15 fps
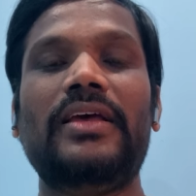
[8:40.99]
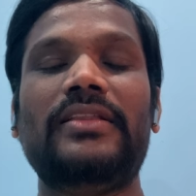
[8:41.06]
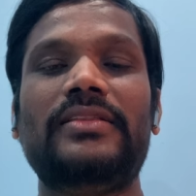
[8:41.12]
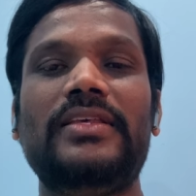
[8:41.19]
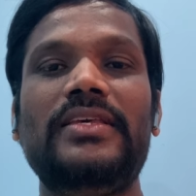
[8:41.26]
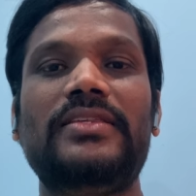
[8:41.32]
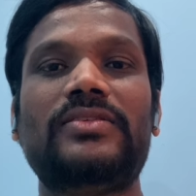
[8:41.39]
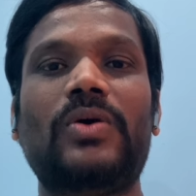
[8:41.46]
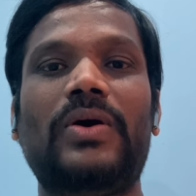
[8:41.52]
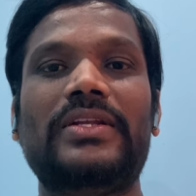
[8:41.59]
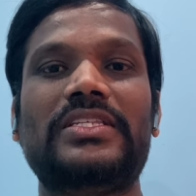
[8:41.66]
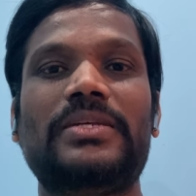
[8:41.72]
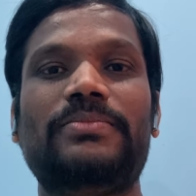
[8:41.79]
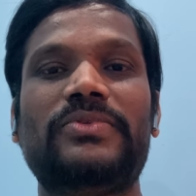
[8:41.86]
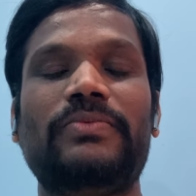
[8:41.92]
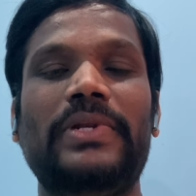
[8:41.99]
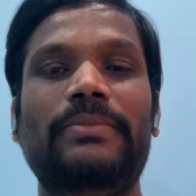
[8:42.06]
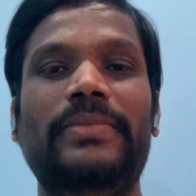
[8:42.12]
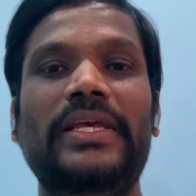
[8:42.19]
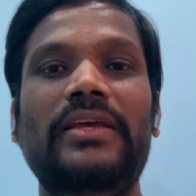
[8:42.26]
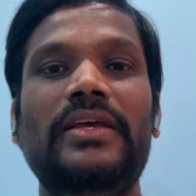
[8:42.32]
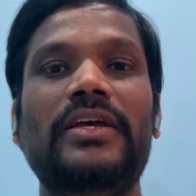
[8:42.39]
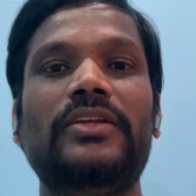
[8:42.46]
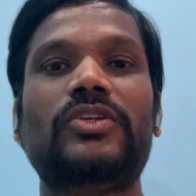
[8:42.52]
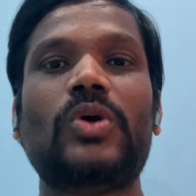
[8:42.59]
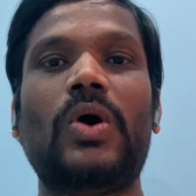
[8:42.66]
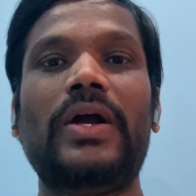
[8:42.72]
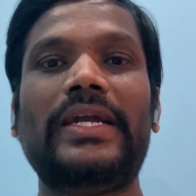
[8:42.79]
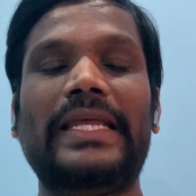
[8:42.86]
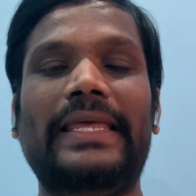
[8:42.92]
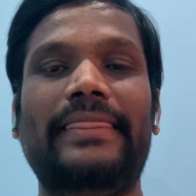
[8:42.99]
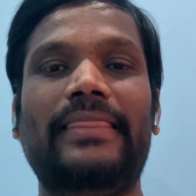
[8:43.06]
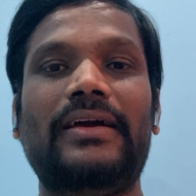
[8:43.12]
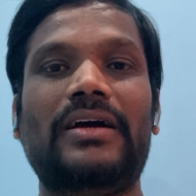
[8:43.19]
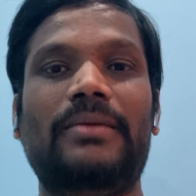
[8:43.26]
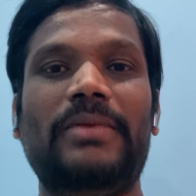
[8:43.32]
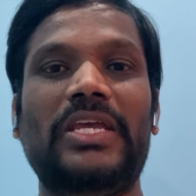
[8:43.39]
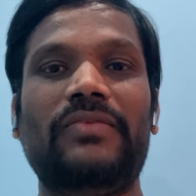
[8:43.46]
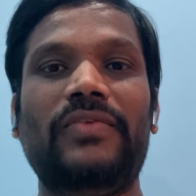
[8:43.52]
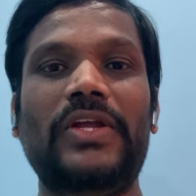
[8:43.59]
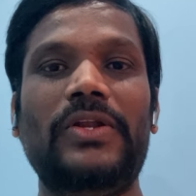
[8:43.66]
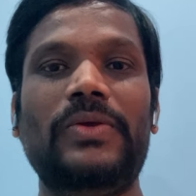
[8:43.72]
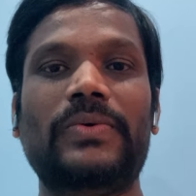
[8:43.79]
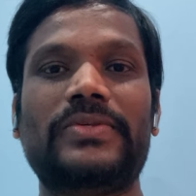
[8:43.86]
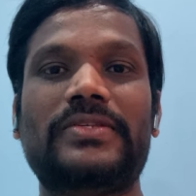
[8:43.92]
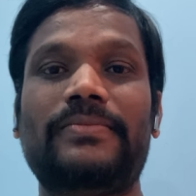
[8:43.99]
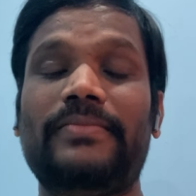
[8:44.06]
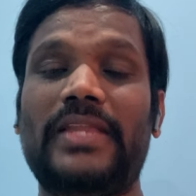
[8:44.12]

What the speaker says: These concepts will be taught in the coming videos.